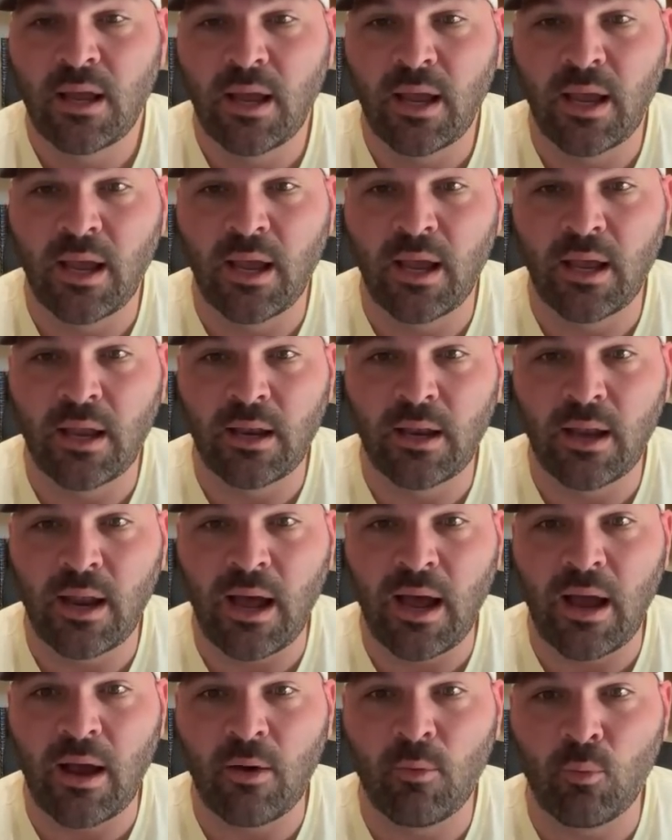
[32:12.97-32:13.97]
and
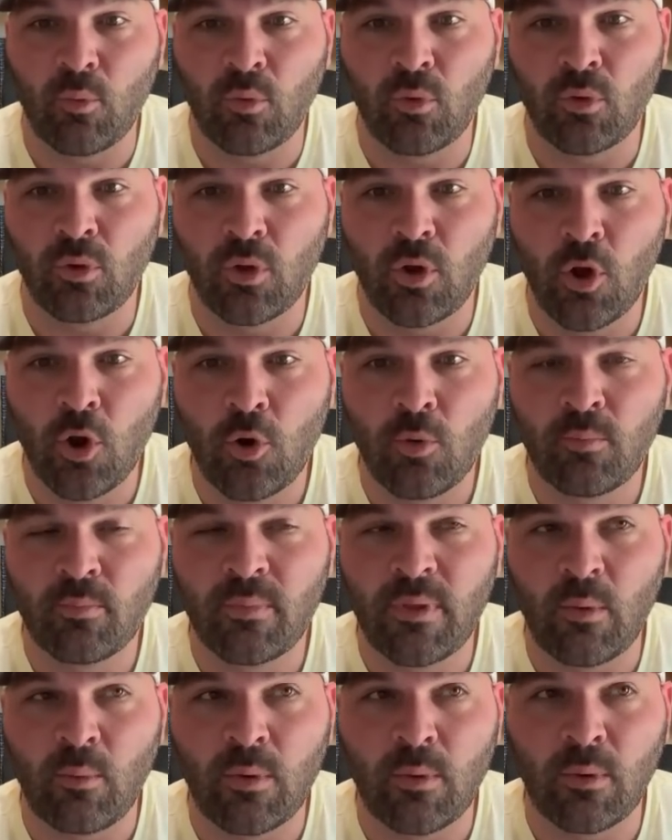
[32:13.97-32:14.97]
I will
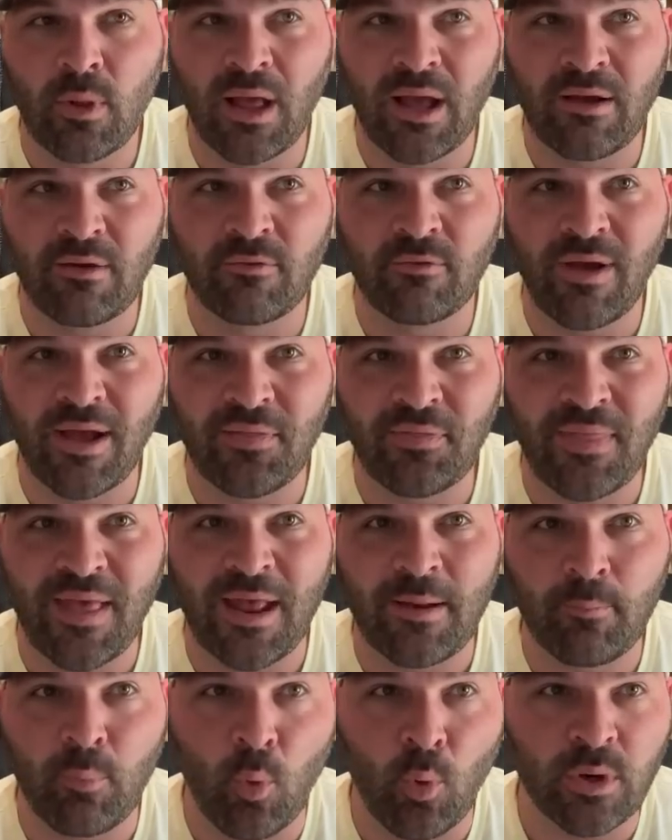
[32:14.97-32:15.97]
hope that we will have at
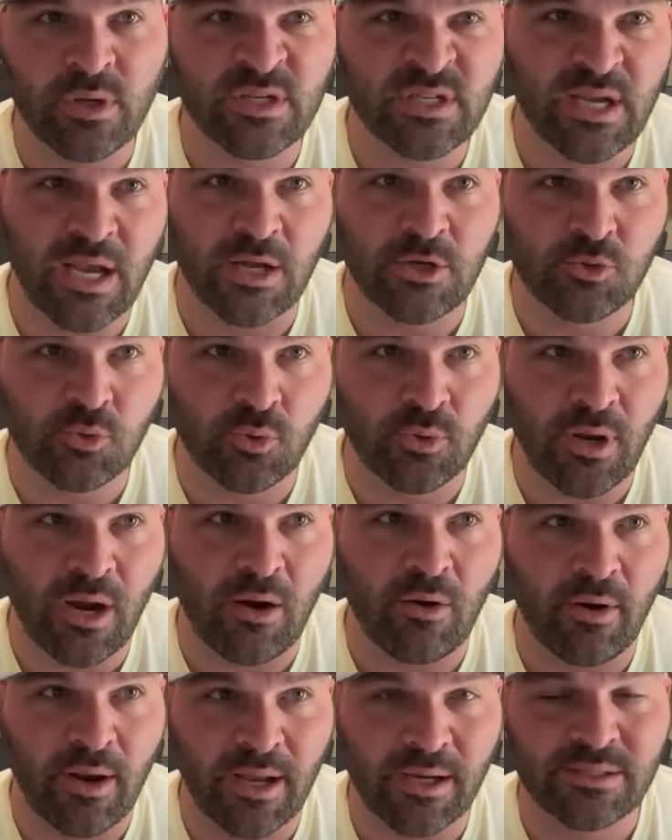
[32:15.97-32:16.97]
that point scheduled
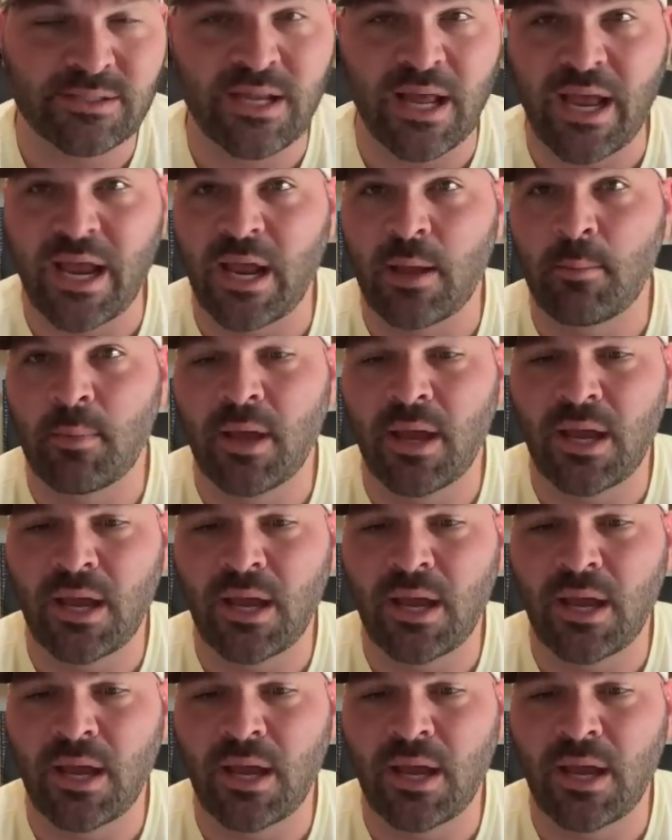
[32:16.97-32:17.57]
our next AMA,